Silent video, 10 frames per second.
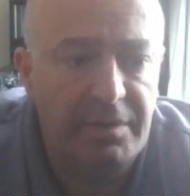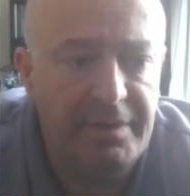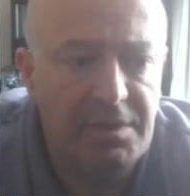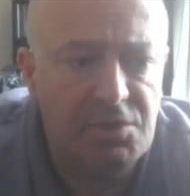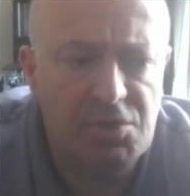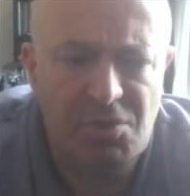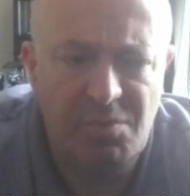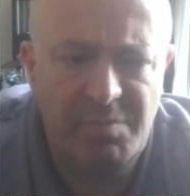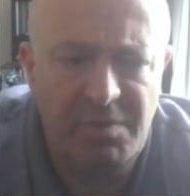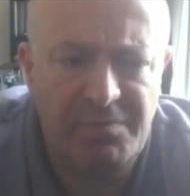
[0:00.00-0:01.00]
It
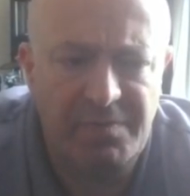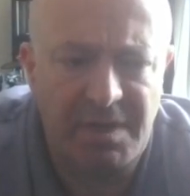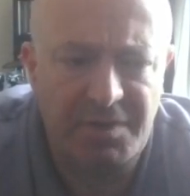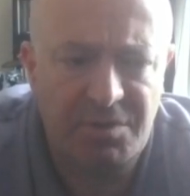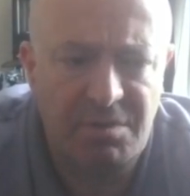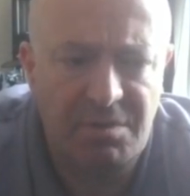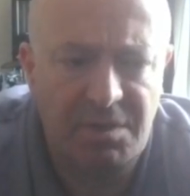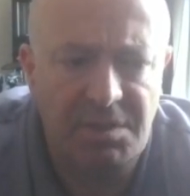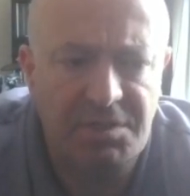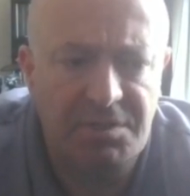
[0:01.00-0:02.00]
should be faster,
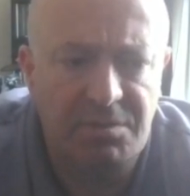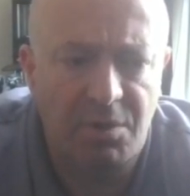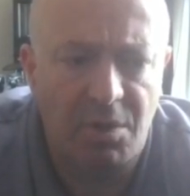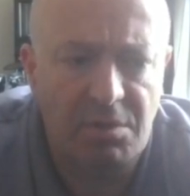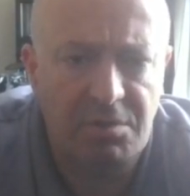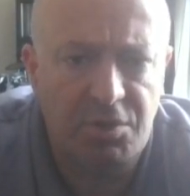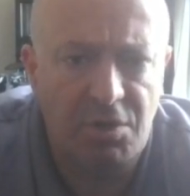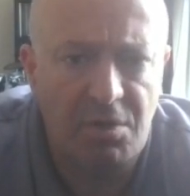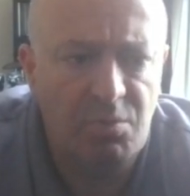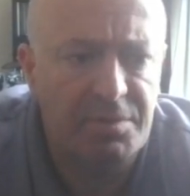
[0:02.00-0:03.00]
at least not
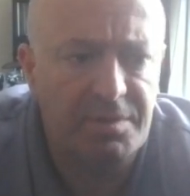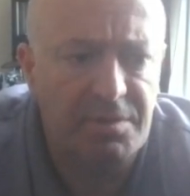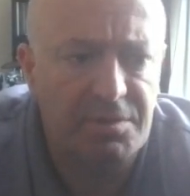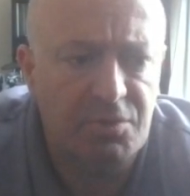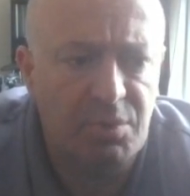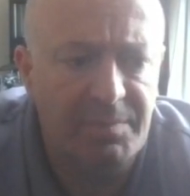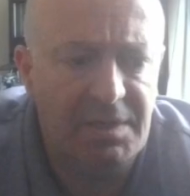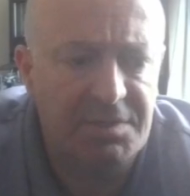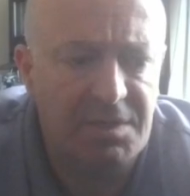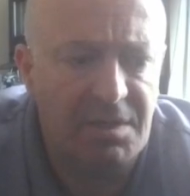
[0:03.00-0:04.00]
slower than this 3
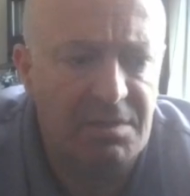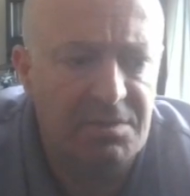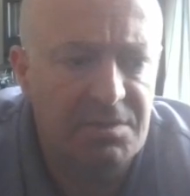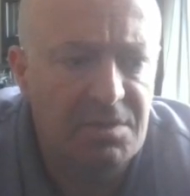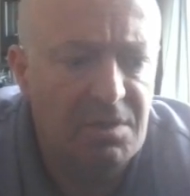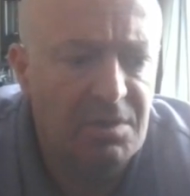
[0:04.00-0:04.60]
milliseconds.